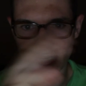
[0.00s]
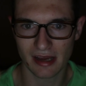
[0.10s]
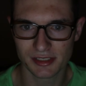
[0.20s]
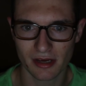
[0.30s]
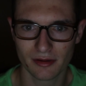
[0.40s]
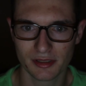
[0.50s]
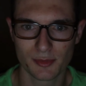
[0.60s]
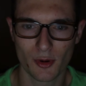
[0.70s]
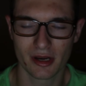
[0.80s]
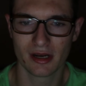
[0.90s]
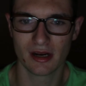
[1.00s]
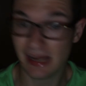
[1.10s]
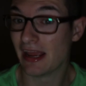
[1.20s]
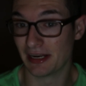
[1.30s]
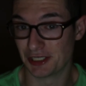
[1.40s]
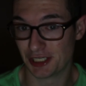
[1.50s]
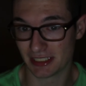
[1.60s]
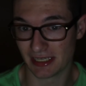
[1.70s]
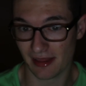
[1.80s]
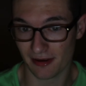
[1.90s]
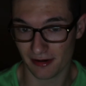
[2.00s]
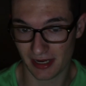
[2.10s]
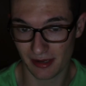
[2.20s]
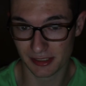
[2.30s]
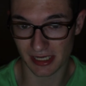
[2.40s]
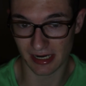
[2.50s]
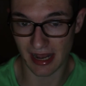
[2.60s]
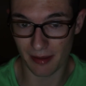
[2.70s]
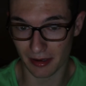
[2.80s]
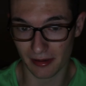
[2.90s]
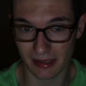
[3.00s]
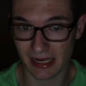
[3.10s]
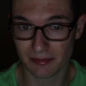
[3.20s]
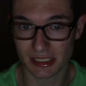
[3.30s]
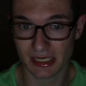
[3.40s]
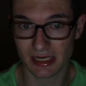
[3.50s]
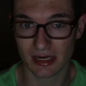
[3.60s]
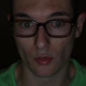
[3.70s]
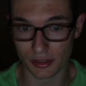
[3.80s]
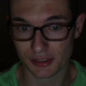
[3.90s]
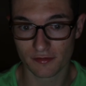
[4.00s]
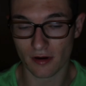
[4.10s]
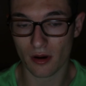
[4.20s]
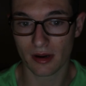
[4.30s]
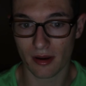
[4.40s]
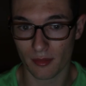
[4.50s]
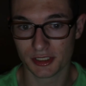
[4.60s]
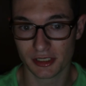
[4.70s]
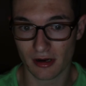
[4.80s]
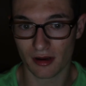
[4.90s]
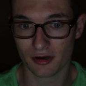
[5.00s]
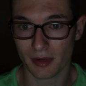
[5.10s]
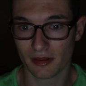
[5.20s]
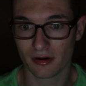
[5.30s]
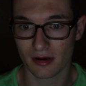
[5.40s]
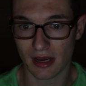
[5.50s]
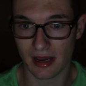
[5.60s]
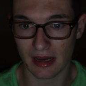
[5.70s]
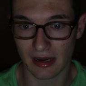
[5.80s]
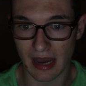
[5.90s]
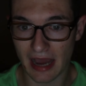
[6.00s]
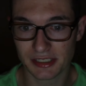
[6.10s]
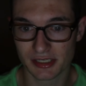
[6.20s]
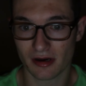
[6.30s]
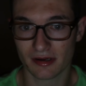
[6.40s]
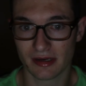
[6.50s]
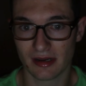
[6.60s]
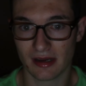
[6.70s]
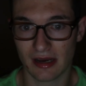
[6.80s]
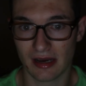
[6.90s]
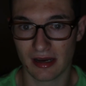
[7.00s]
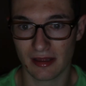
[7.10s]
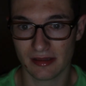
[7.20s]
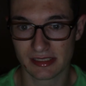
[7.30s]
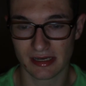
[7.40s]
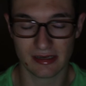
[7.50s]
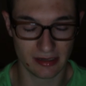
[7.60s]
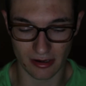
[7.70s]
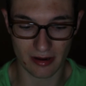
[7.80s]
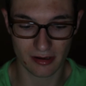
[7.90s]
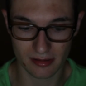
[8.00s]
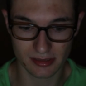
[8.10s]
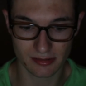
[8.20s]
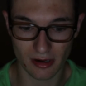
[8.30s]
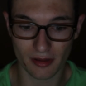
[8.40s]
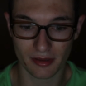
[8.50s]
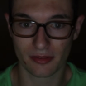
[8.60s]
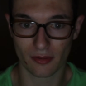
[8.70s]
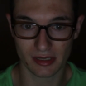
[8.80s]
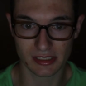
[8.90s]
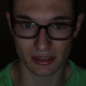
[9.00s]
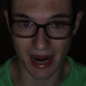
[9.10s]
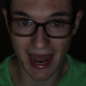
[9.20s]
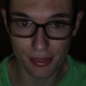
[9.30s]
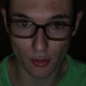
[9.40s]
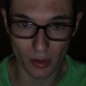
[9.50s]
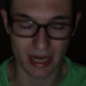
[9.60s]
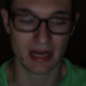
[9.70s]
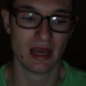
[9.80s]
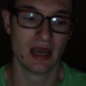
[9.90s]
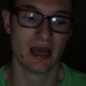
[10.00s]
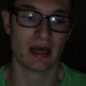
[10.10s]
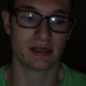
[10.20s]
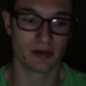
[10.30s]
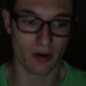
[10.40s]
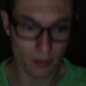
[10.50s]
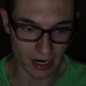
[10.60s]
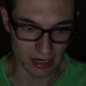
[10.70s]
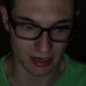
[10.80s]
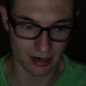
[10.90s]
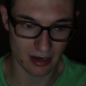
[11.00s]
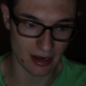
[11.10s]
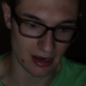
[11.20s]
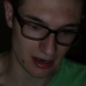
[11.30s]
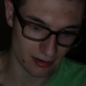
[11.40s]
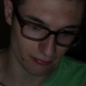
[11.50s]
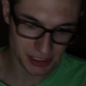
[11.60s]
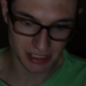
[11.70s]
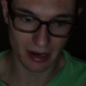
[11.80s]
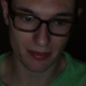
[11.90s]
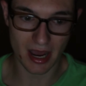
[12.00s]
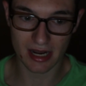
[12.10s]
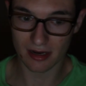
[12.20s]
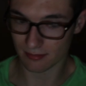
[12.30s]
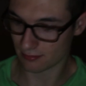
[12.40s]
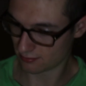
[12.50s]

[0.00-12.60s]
I saw you this morning. He had his shit together. He was like, I'm a EMT. Where's your phone? I want you to call your mother. I just called, I just called the authorities. They're on the way. I said, okay. Reached in my pocket.